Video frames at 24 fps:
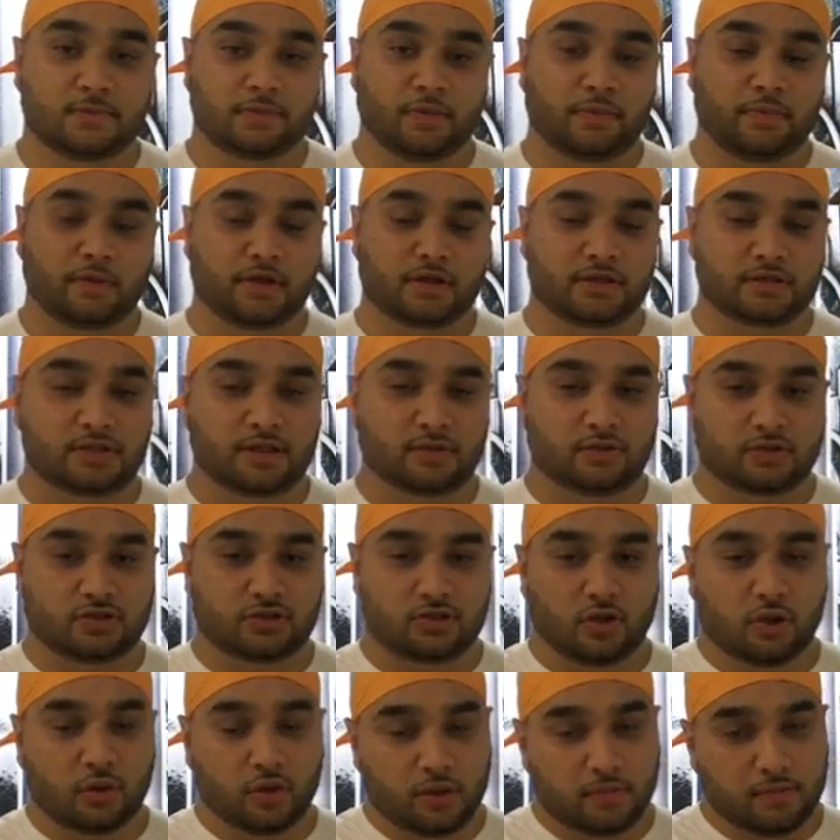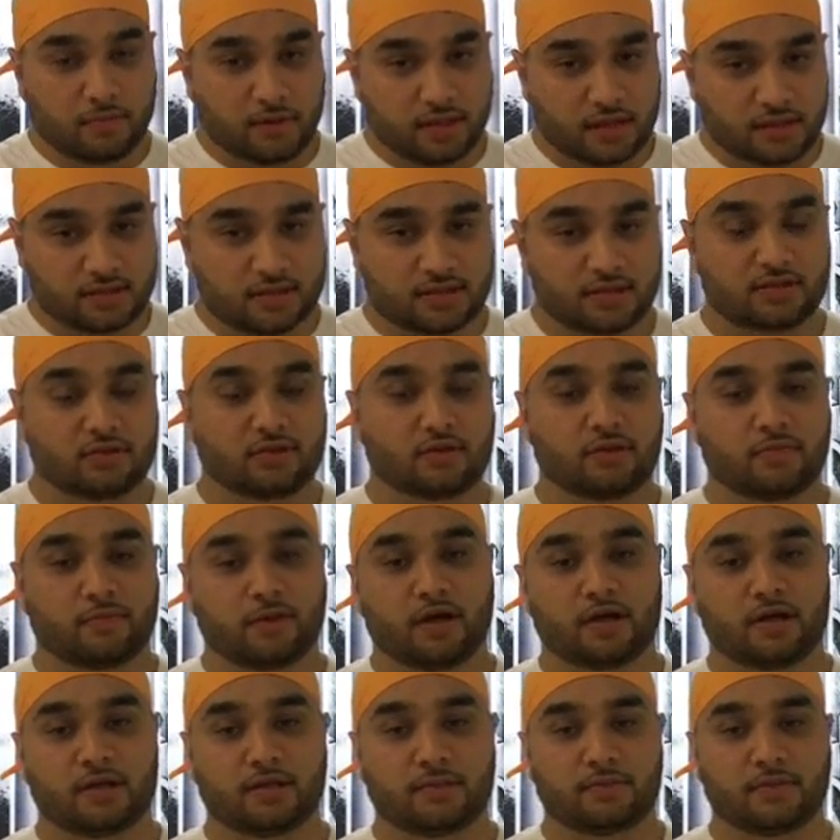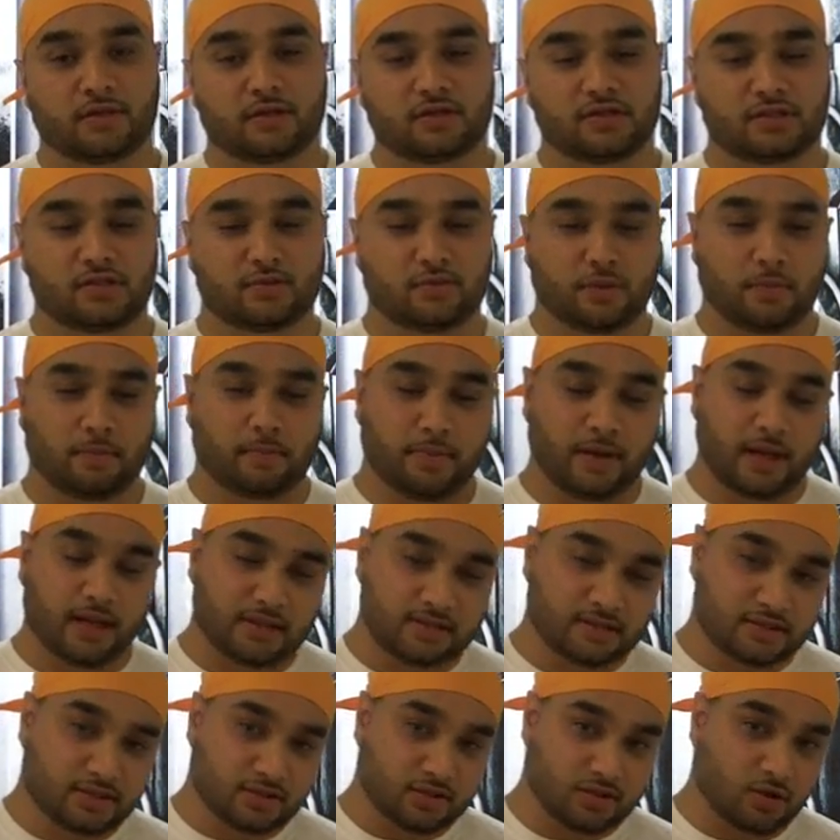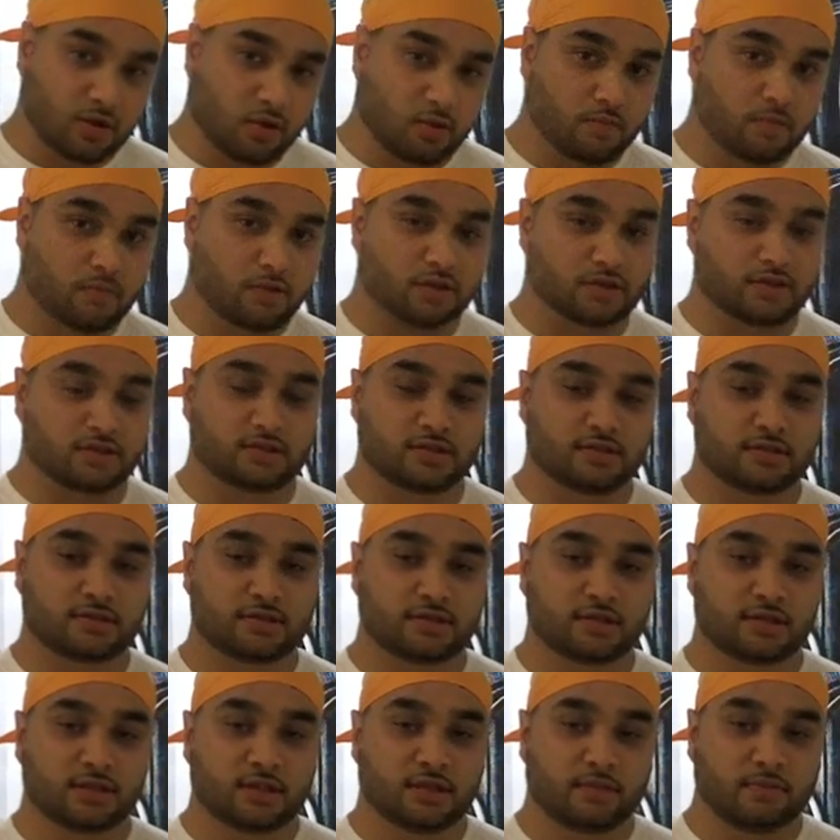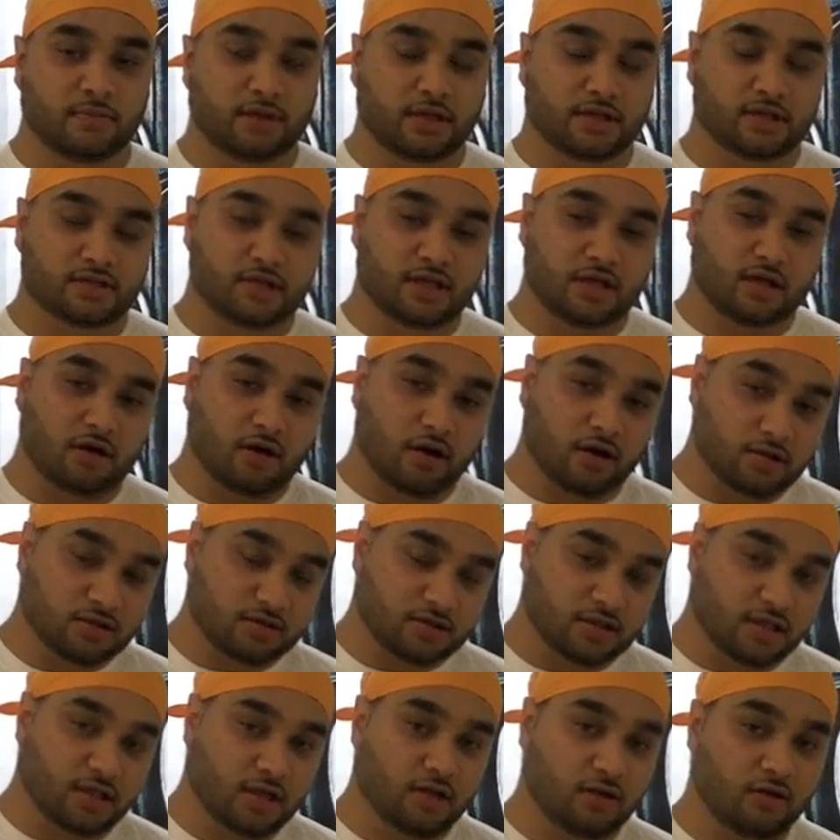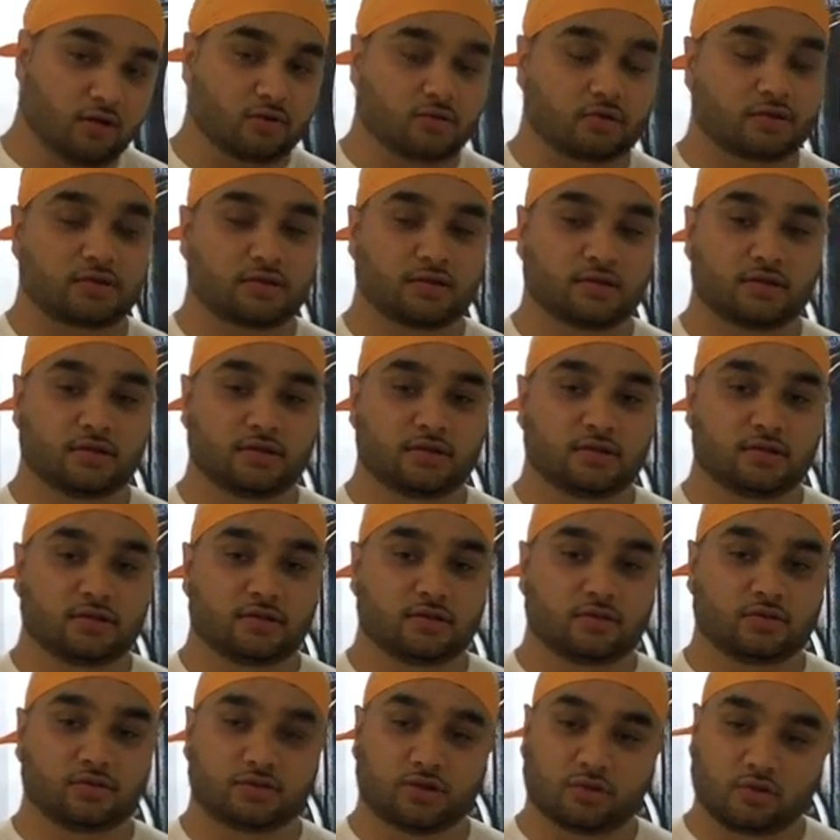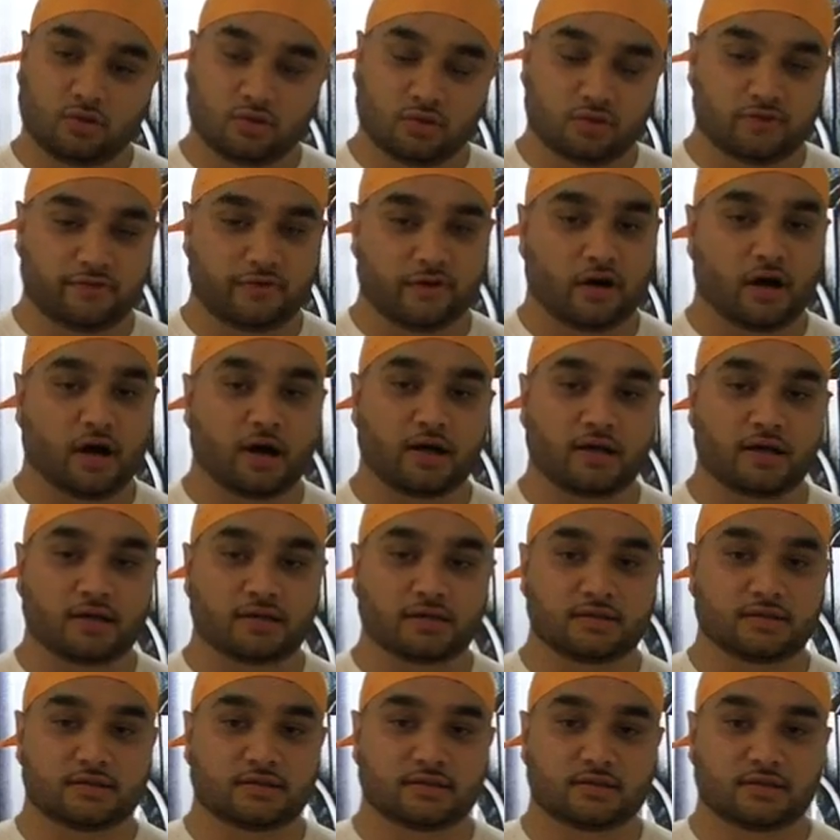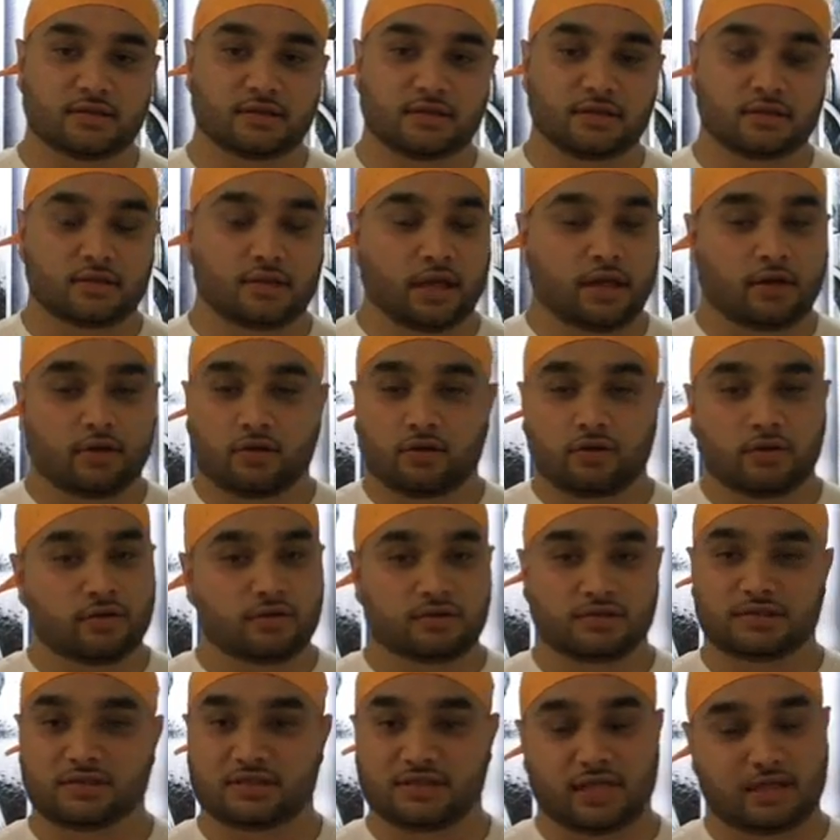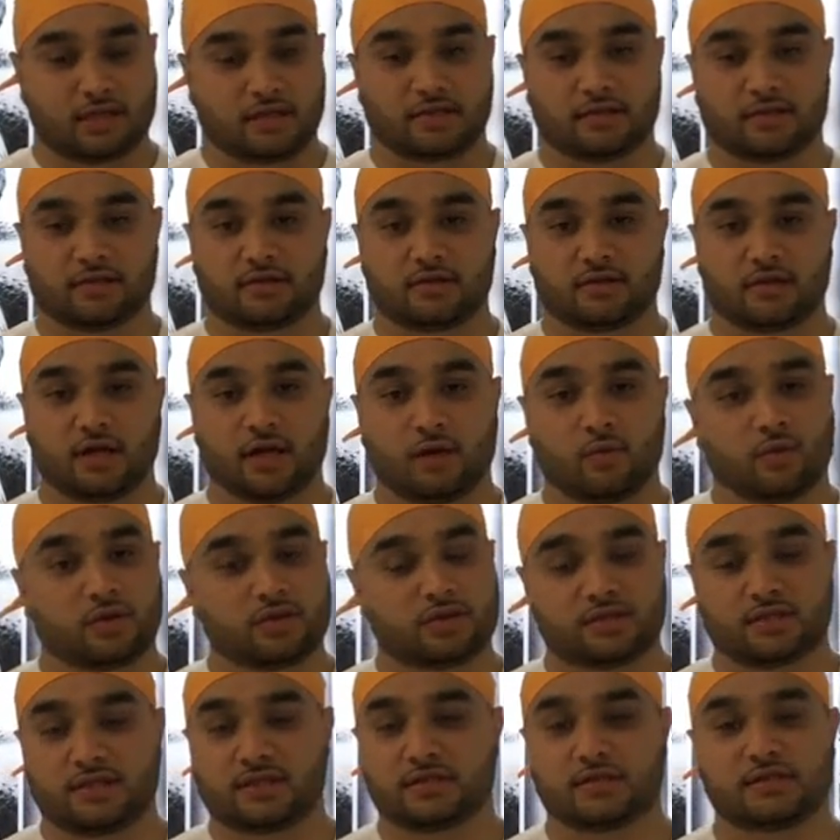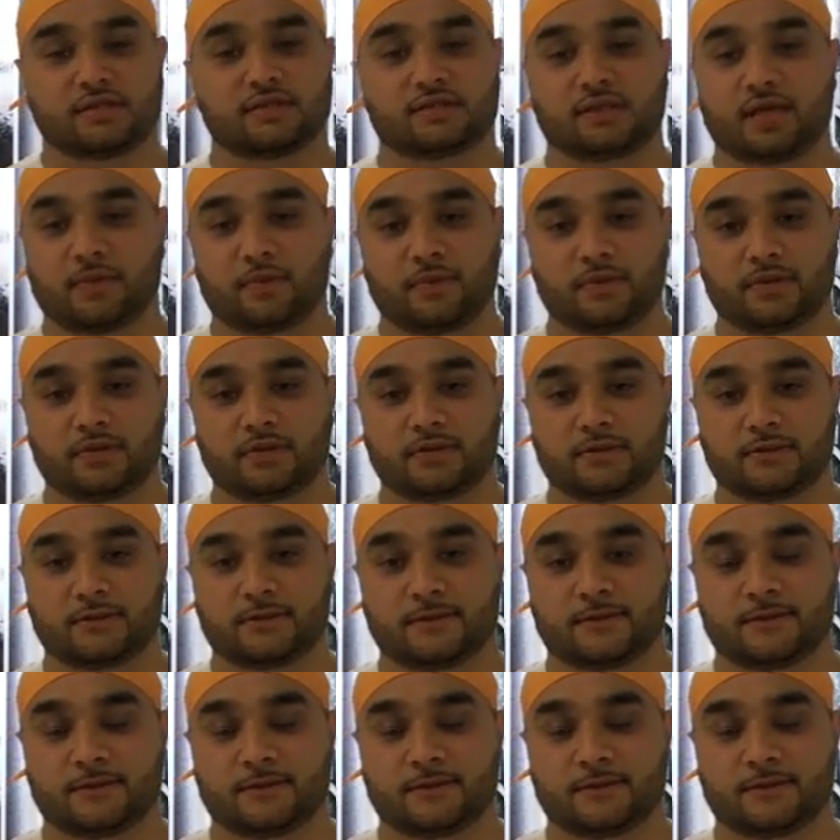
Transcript: But because they were so immersed in Gurbani, because they were blessed so much, because they constantly looked towards the Gurus for guidance, they couldn't sit and watch these things happen.